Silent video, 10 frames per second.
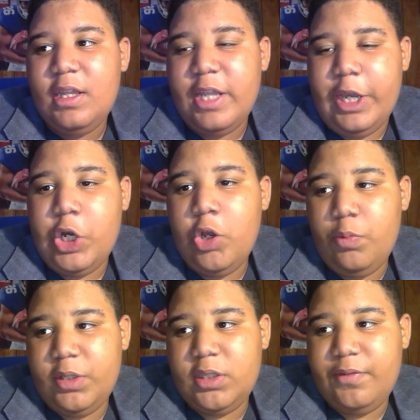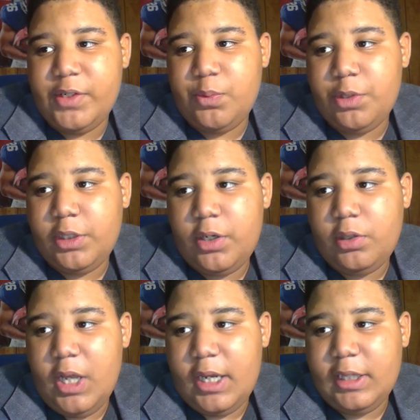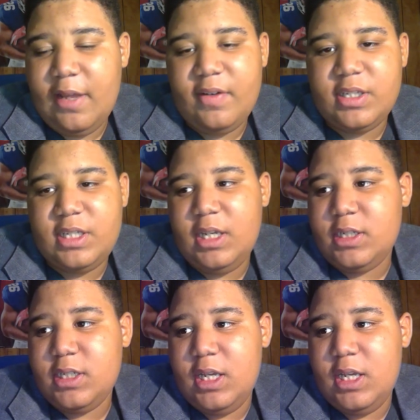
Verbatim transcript: they could win the division with a little luck, 11-6,